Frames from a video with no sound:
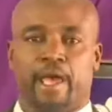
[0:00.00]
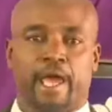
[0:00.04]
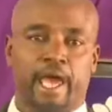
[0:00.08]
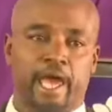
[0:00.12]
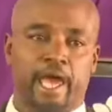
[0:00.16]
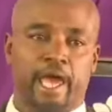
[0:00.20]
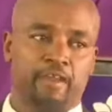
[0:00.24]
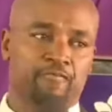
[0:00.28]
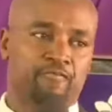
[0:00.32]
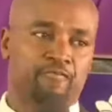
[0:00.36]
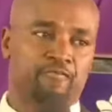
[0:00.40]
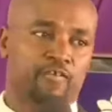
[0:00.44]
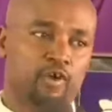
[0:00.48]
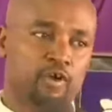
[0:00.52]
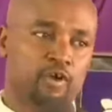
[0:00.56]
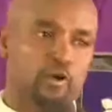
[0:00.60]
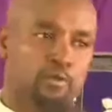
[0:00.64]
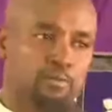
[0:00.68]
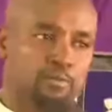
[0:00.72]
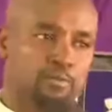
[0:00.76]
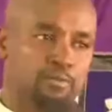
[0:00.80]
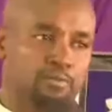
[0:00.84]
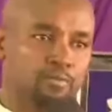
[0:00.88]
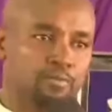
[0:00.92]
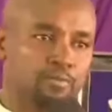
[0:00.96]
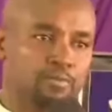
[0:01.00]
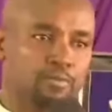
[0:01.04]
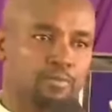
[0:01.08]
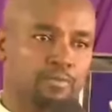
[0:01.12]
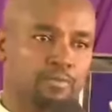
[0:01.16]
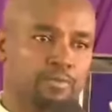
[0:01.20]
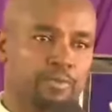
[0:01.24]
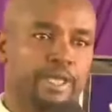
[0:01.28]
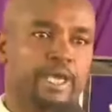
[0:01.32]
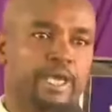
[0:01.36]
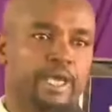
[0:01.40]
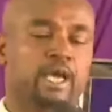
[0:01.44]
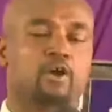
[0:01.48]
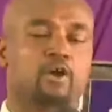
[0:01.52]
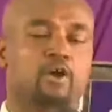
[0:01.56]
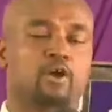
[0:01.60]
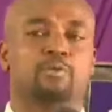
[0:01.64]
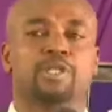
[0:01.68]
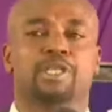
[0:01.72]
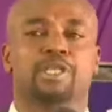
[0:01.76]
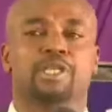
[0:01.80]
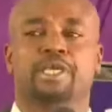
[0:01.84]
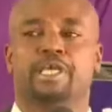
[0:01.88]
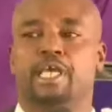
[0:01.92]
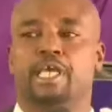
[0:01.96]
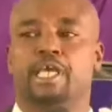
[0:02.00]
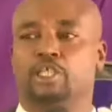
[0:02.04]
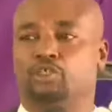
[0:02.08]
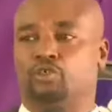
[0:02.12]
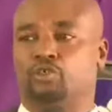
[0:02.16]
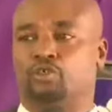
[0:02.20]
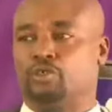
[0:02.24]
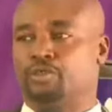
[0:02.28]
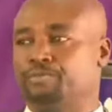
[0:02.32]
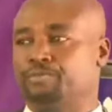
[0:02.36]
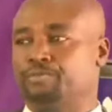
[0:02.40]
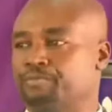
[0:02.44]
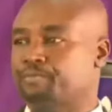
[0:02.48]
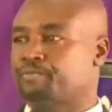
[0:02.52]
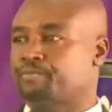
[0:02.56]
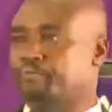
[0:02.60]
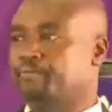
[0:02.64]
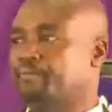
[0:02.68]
And from their communication,